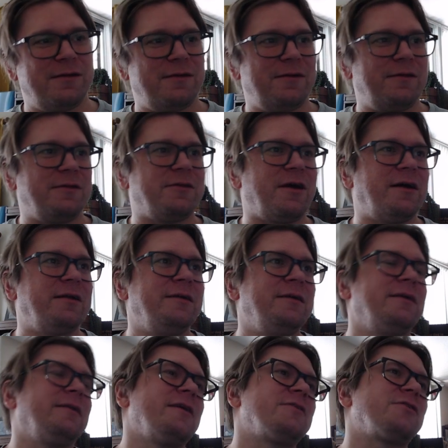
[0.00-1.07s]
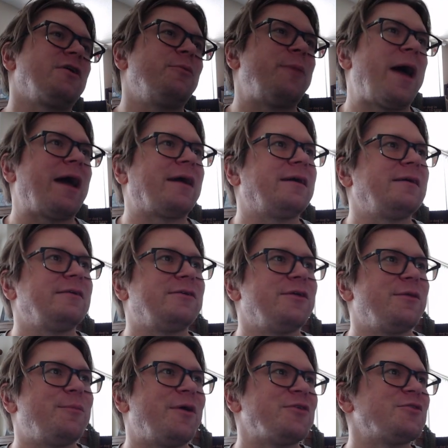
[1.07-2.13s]
done. Let's go back to
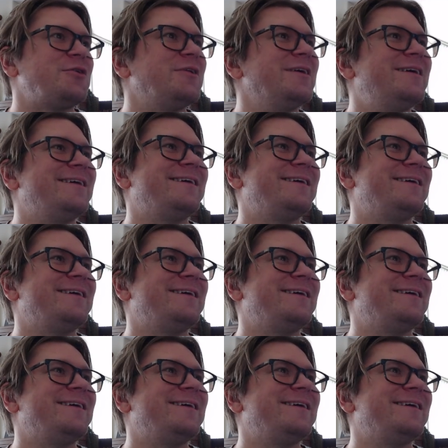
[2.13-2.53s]
the puzzle.